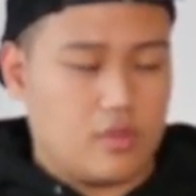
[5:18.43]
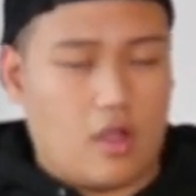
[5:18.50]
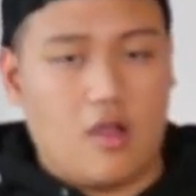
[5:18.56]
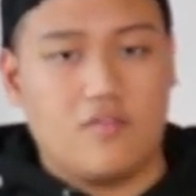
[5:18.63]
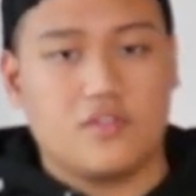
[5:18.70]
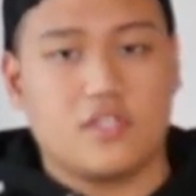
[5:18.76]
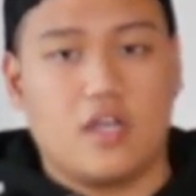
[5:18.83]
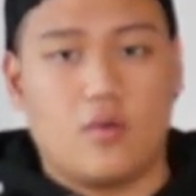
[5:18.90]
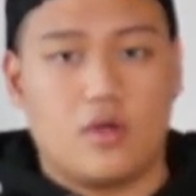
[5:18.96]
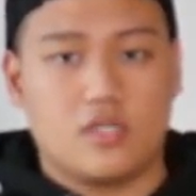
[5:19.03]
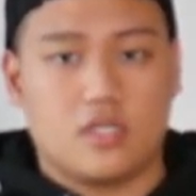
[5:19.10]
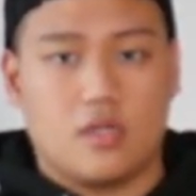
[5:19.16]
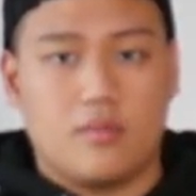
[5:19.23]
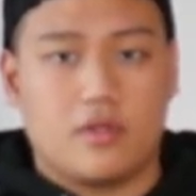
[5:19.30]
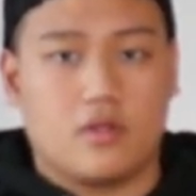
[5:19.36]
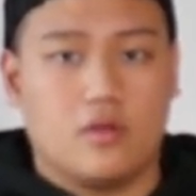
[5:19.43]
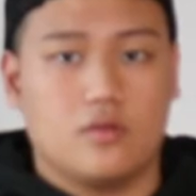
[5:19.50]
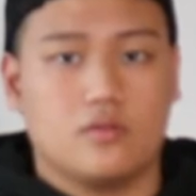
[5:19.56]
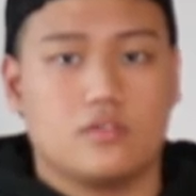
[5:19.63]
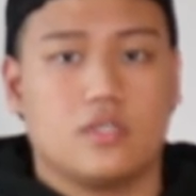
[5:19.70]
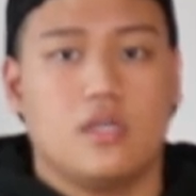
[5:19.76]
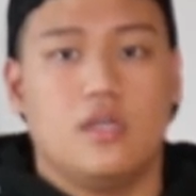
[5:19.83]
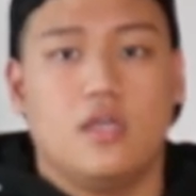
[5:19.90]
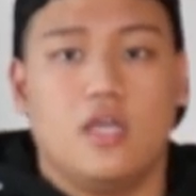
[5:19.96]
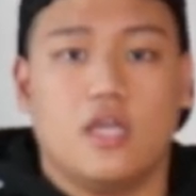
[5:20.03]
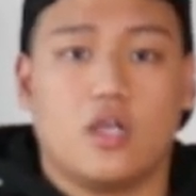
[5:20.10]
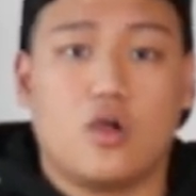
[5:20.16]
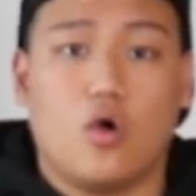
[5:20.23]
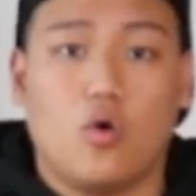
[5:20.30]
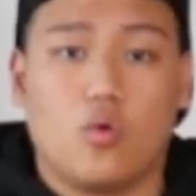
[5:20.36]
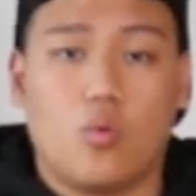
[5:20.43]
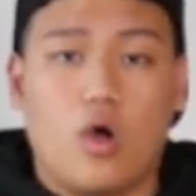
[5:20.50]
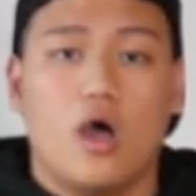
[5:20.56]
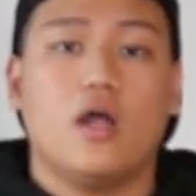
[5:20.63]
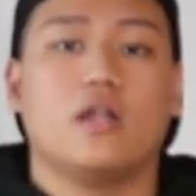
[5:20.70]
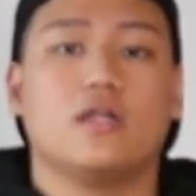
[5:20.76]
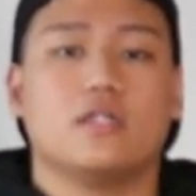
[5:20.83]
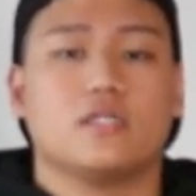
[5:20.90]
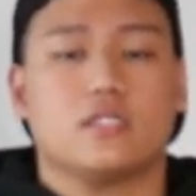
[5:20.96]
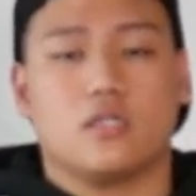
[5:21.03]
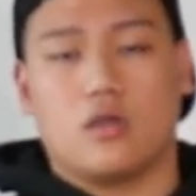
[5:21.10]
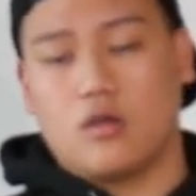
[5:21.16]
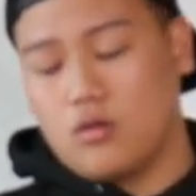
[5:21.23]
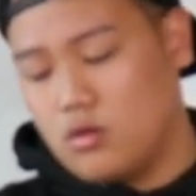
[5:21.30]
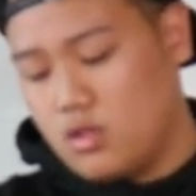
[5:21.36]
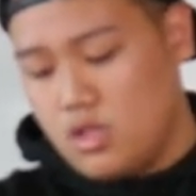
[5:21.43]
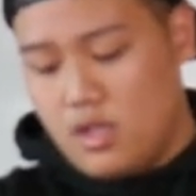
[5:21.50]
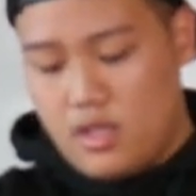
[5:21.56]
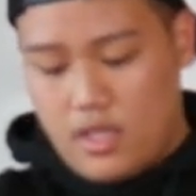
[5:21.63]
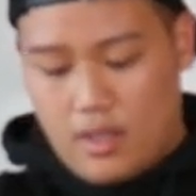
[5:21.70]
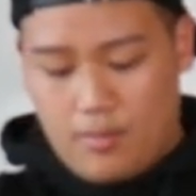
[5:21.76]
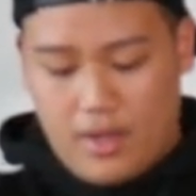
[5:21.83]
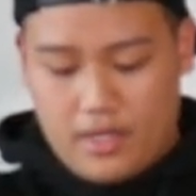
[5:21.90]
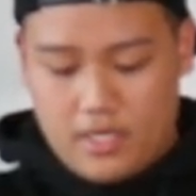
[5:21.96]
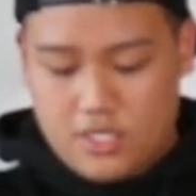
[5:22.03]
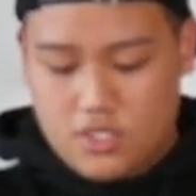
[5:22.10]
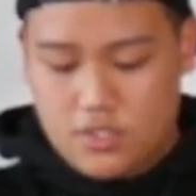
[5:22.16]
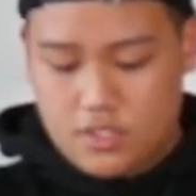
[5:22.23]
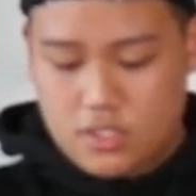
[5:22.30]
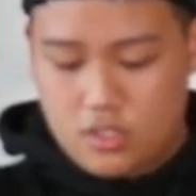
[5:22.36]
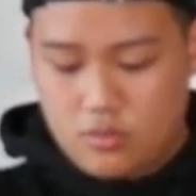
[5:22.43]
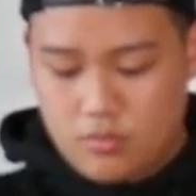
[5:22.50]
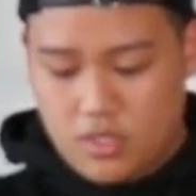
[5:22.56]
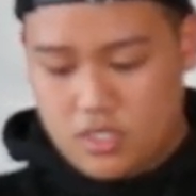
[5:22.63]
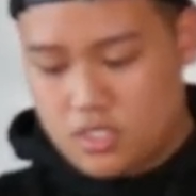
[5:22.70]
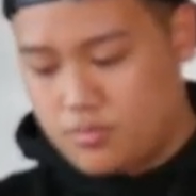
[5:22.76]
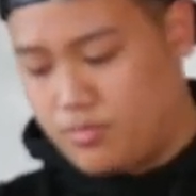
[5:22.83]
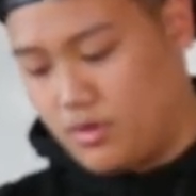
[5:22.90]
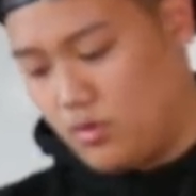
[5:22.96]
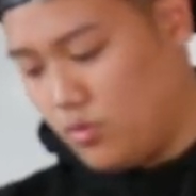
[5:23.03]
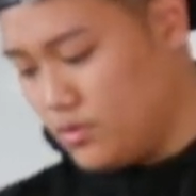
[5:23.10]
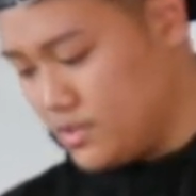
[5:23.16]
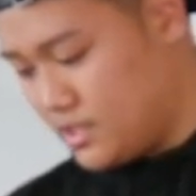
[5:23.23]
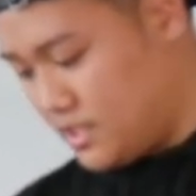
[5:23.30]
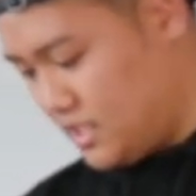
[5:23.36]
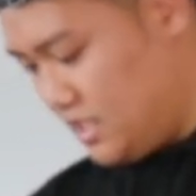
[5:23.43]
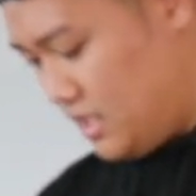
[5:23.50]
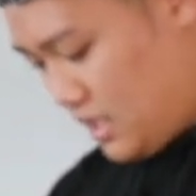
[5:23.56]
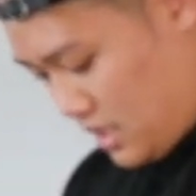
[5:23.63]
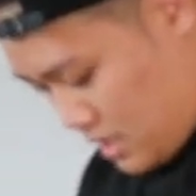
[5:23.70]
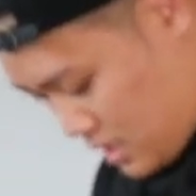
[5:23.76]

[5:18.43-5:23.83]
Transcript: Obviously, I wash a lot of my clothes in cold water, so it might not shrink too much, but we'll see.